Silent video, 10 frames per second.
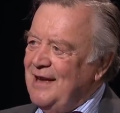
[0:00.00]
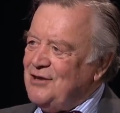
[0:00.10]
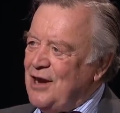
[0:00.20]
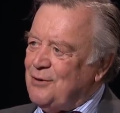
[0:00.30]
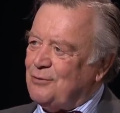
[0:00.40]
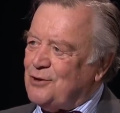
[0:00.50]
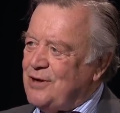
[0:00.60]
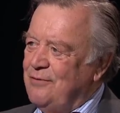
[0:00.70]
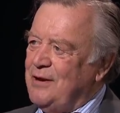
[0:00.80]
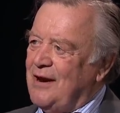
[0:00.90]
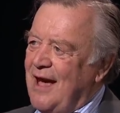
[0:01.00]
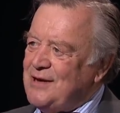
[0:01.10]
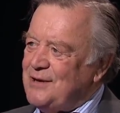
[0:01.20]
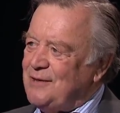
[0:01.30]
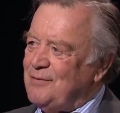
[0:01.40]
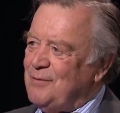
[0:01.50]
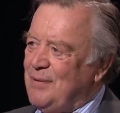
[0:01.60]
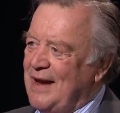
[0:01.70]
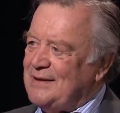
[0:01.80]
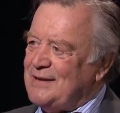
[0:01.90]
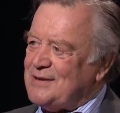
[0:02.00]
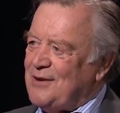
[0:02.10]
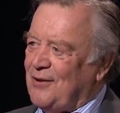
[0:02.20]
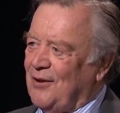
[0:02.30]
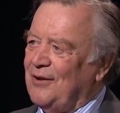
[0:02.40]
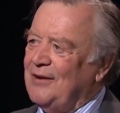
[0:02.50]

general trivialising of debate that's gone on.